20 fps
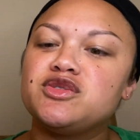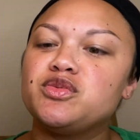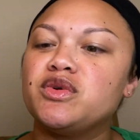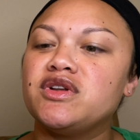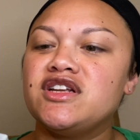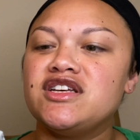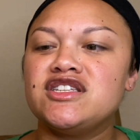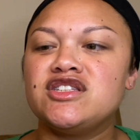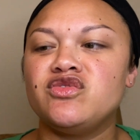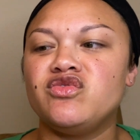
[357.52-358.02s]
one
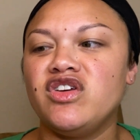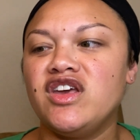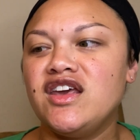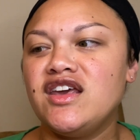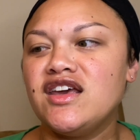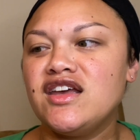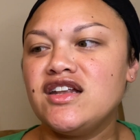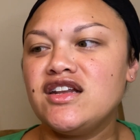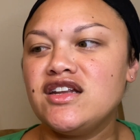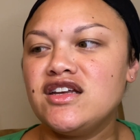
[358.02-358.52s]
is
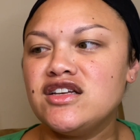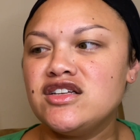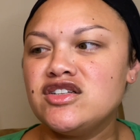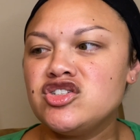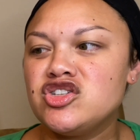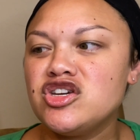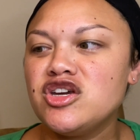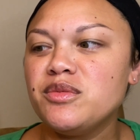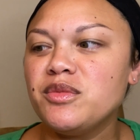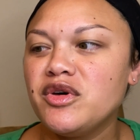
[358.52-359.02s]
vegan,
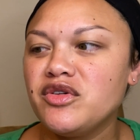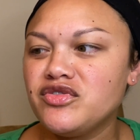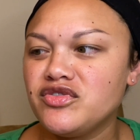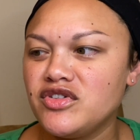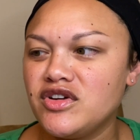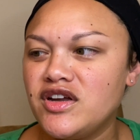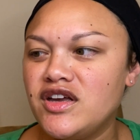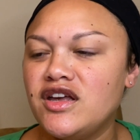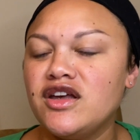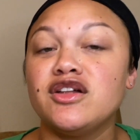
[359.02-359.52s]
GMO
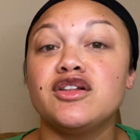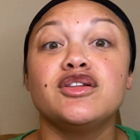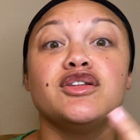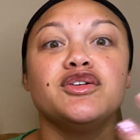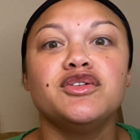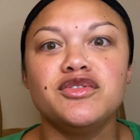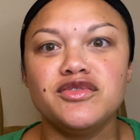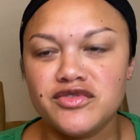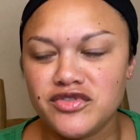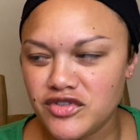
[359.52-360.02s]
free,
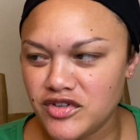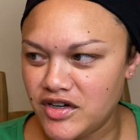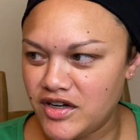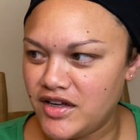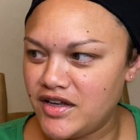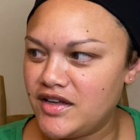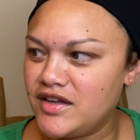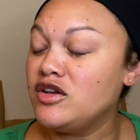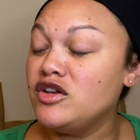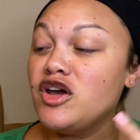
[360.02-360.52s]
gluten
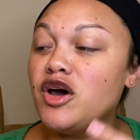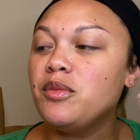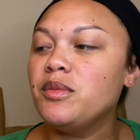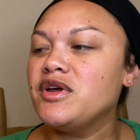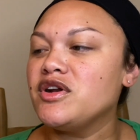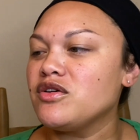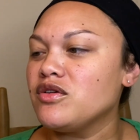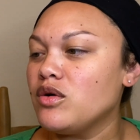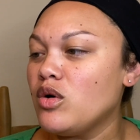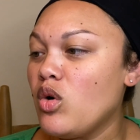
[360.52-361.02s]
free, no
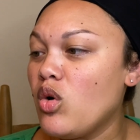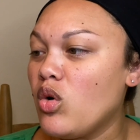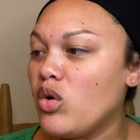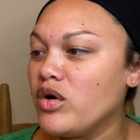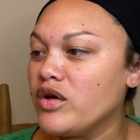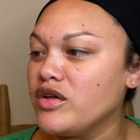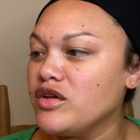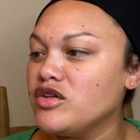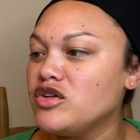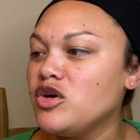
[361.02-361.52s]
mineral
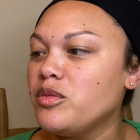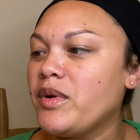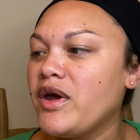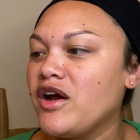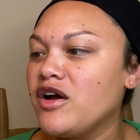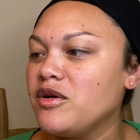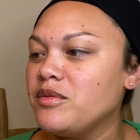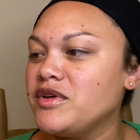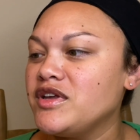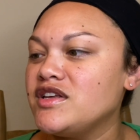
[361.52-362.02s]
oil, no
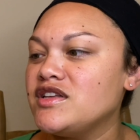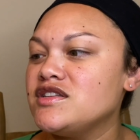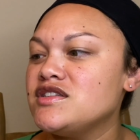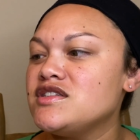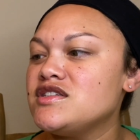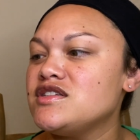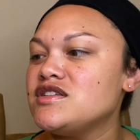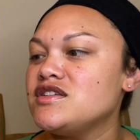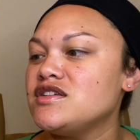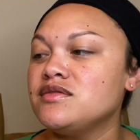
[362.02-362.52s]

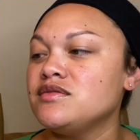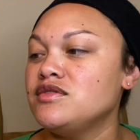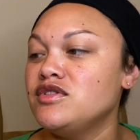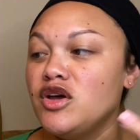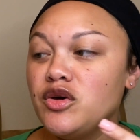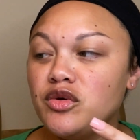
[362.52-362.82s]
parabens, no